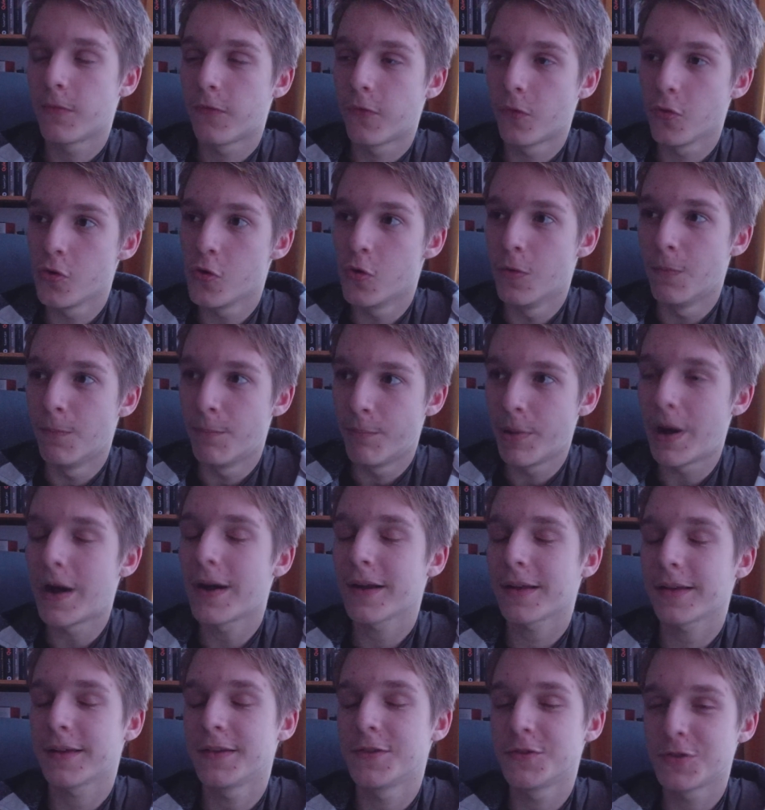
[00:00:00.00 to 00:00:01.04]
for your
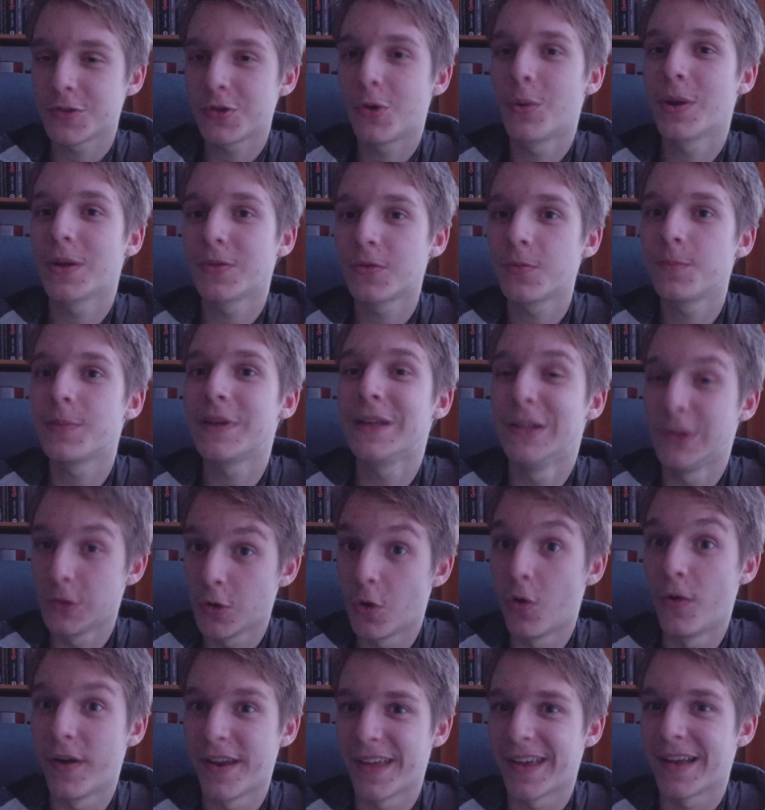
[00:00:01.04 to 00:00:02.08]
buck is going to be
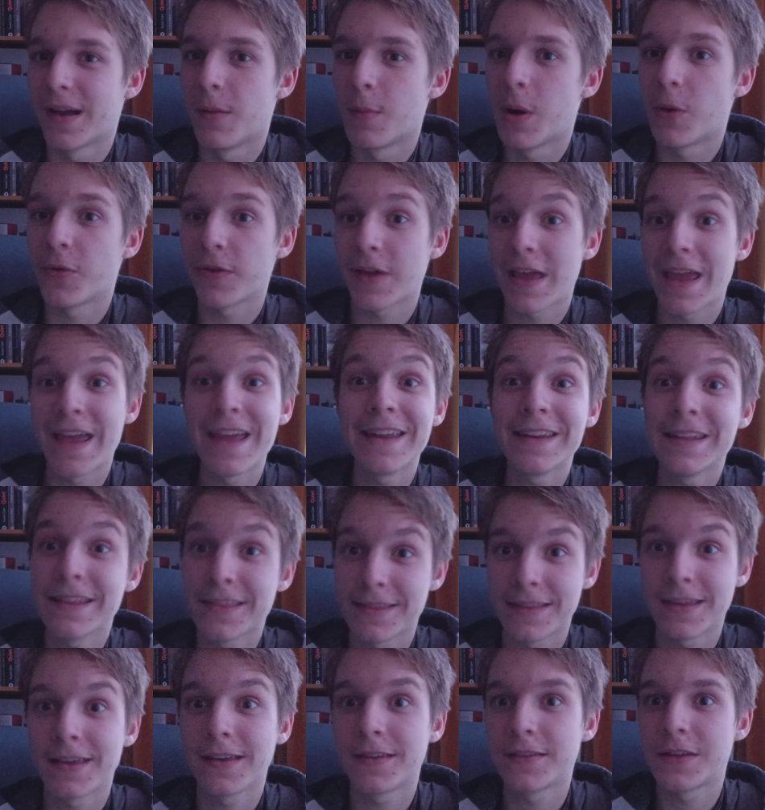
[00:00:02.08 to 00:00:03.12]
learning about
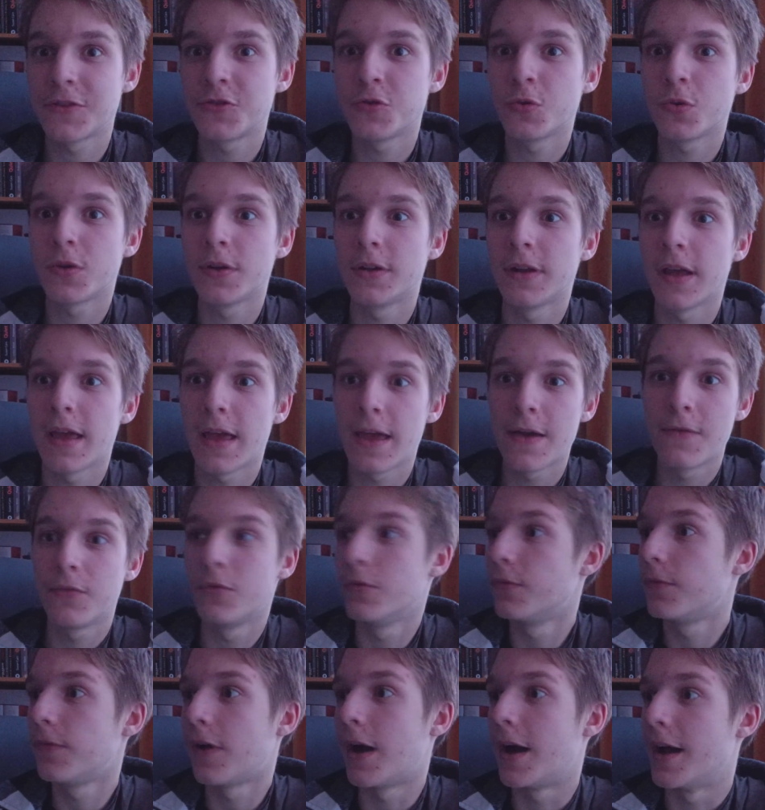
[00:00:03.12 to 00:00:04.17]
anything that you could
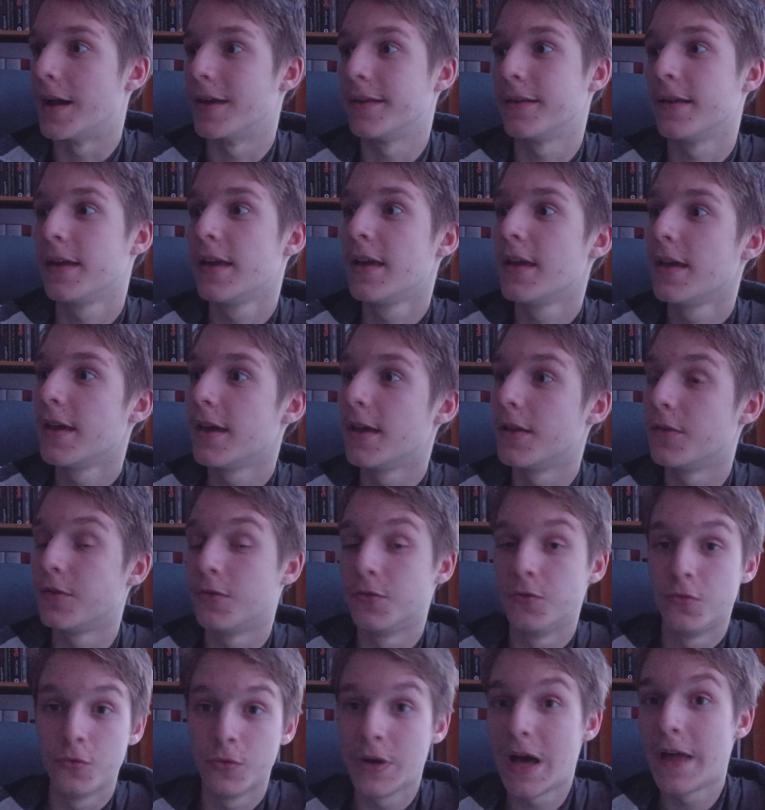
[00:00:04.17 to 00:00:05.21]
ever find.
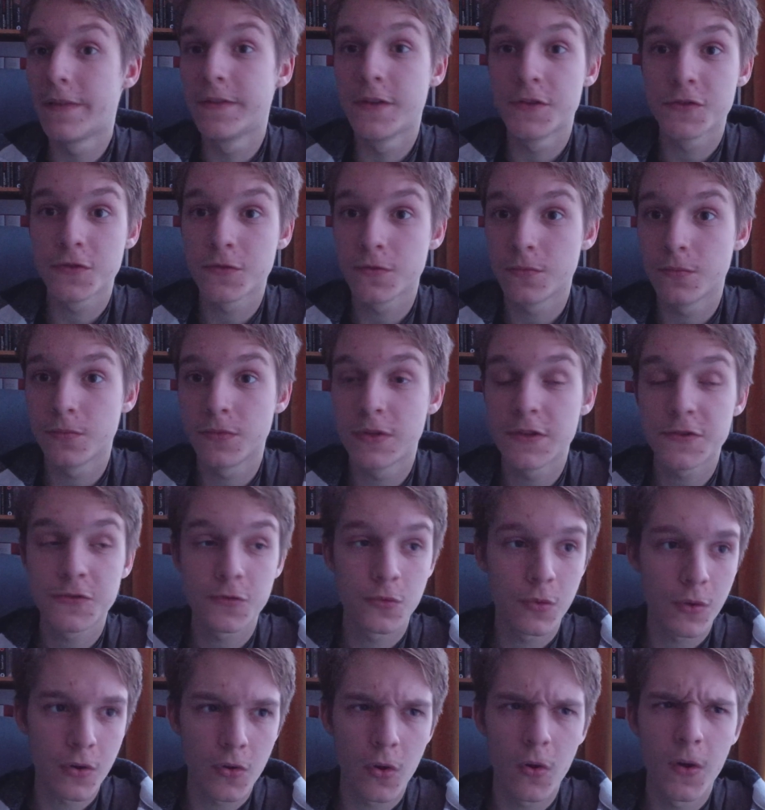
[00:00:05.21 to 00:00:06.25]
And do not
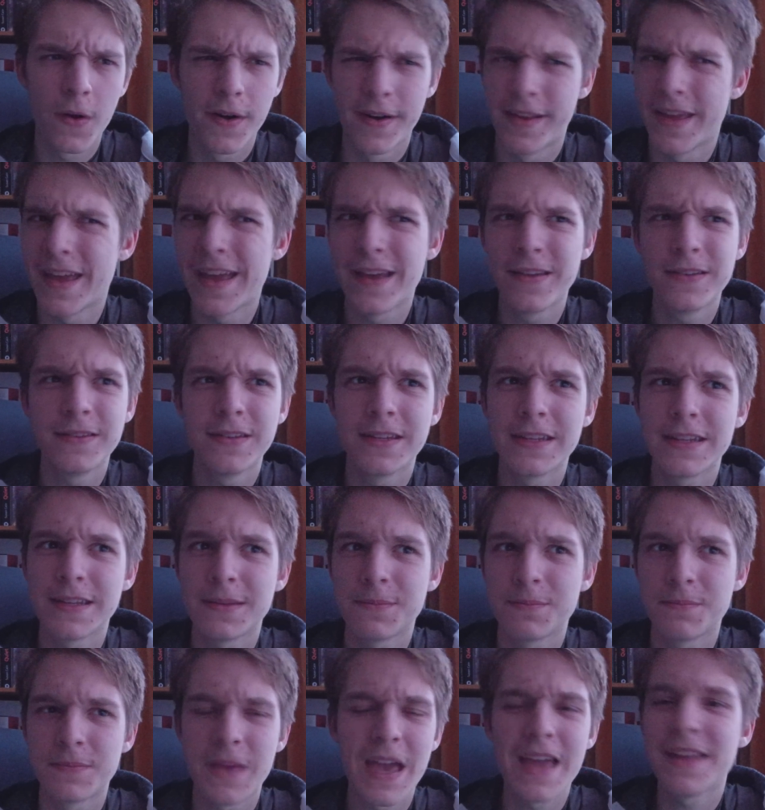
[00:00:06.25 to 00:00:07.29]
disregard
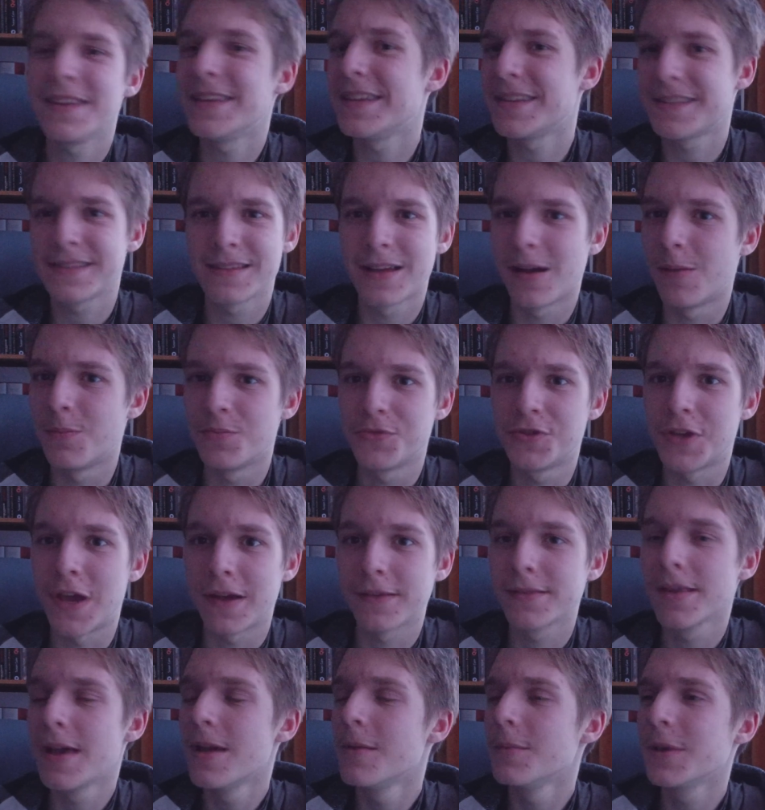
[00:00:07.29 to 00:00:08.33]
any
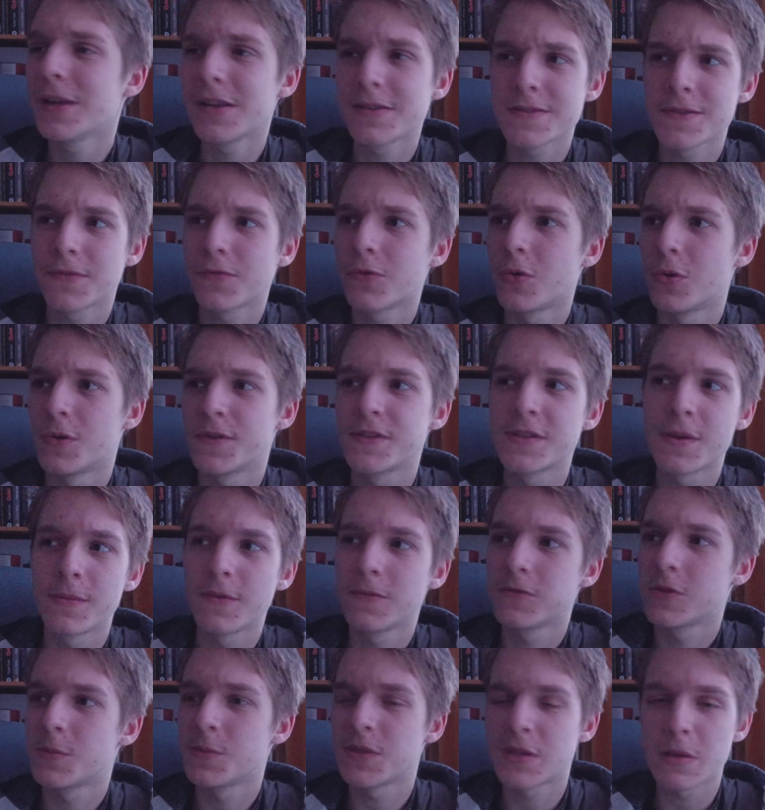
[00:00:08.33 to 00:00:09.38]
subject, because of course some
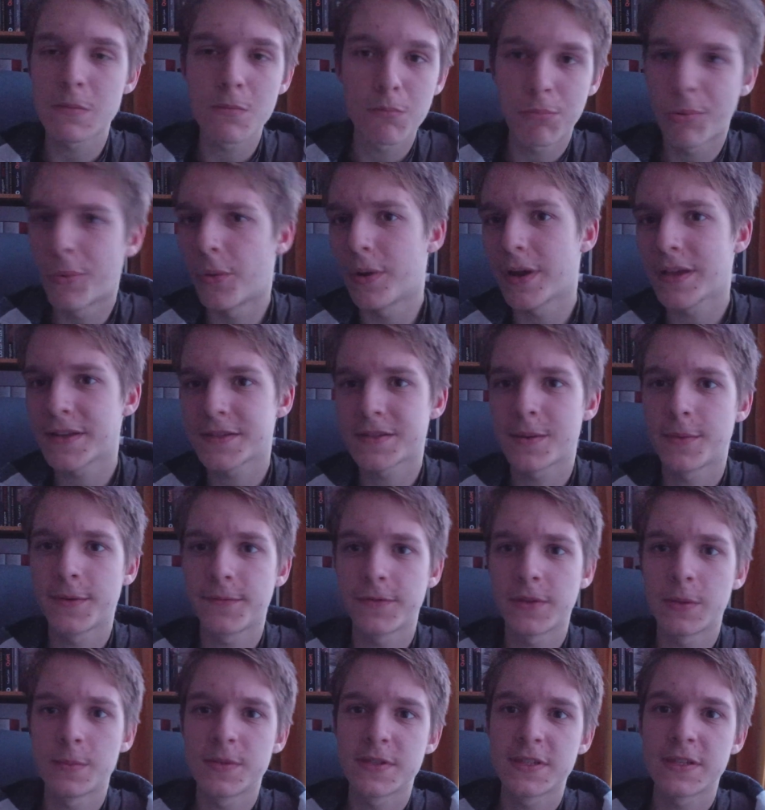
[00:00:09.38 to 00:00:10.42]
of them seem boring, some of
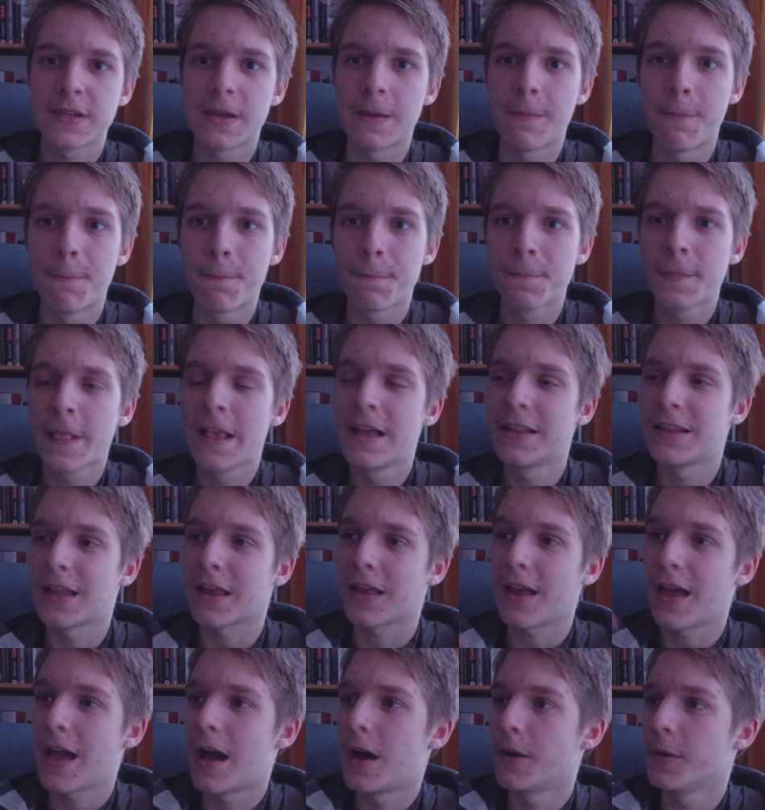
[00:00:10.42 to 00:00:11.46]
them seem
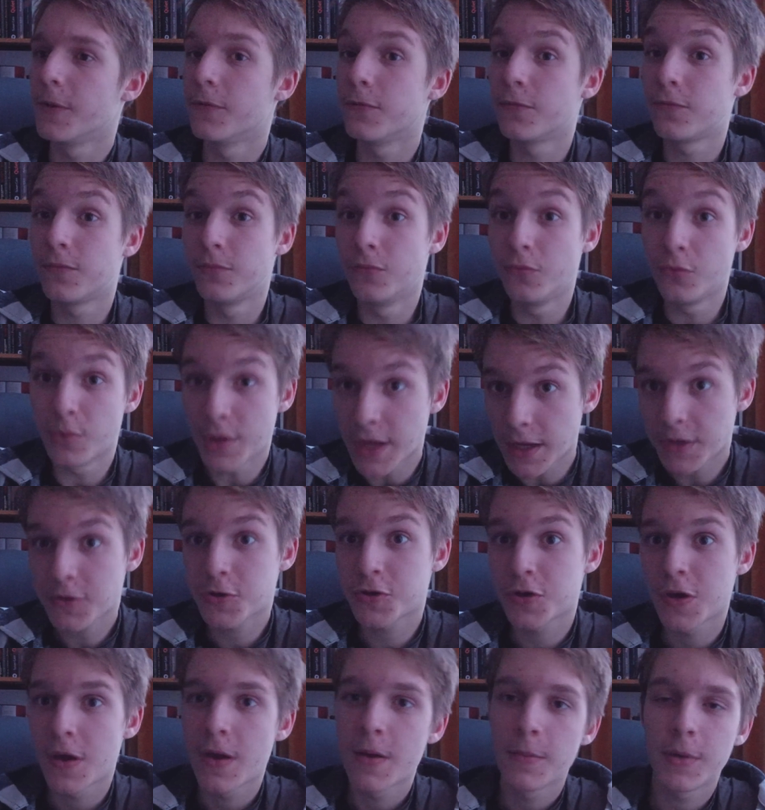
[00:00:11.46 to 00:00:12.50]
like out of
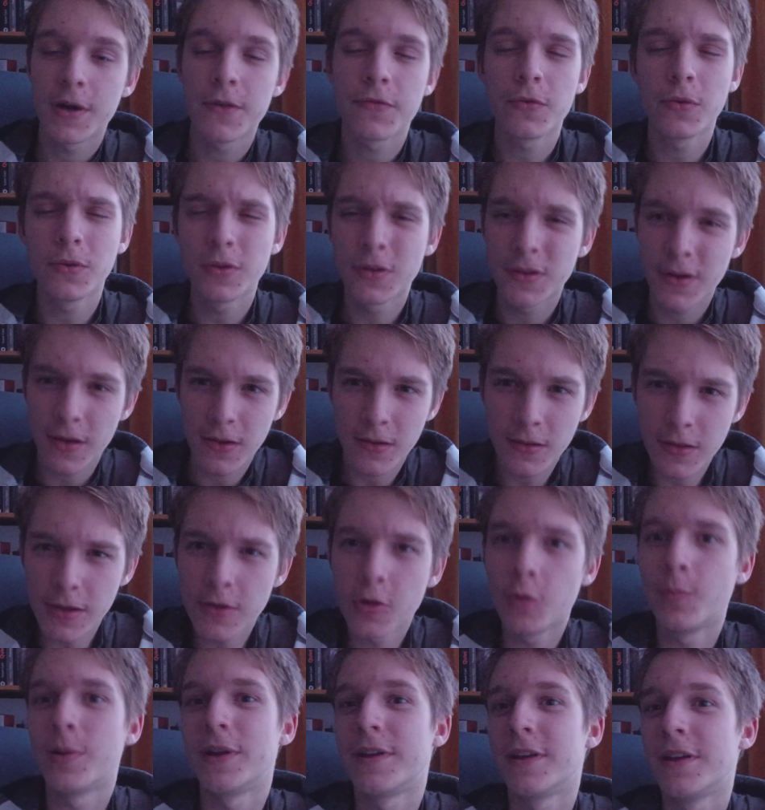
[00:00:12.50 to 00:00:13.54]
reach, but if you learn a
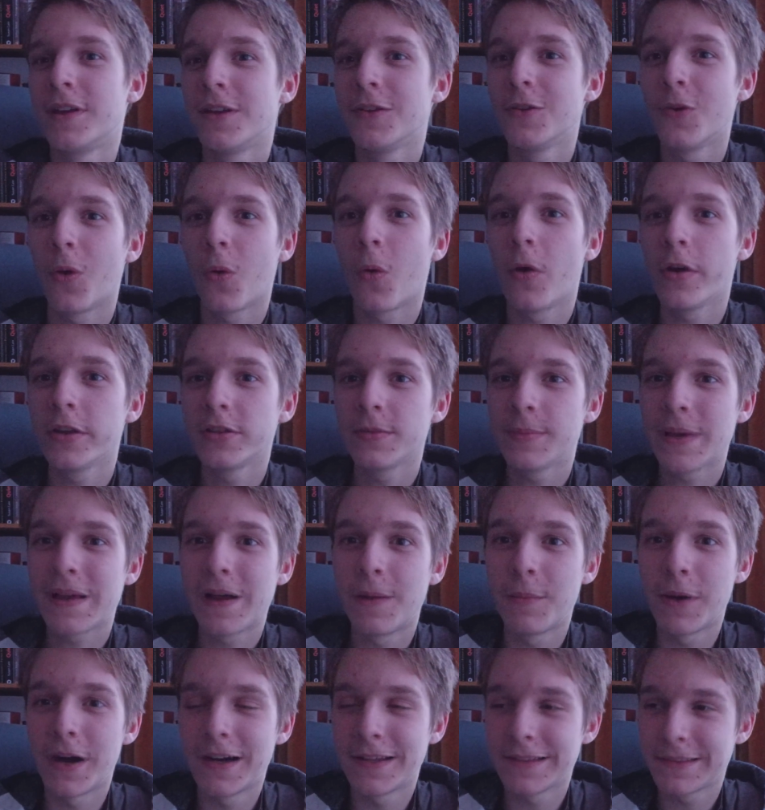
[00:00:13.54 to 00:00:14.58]
little bit, you're going to
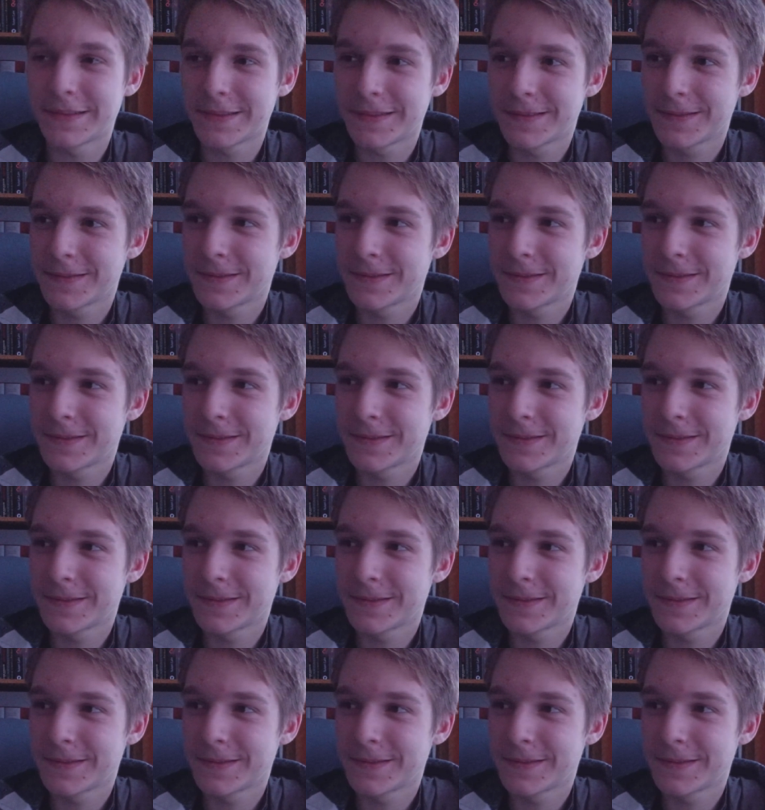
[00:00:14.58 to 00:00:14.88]
become a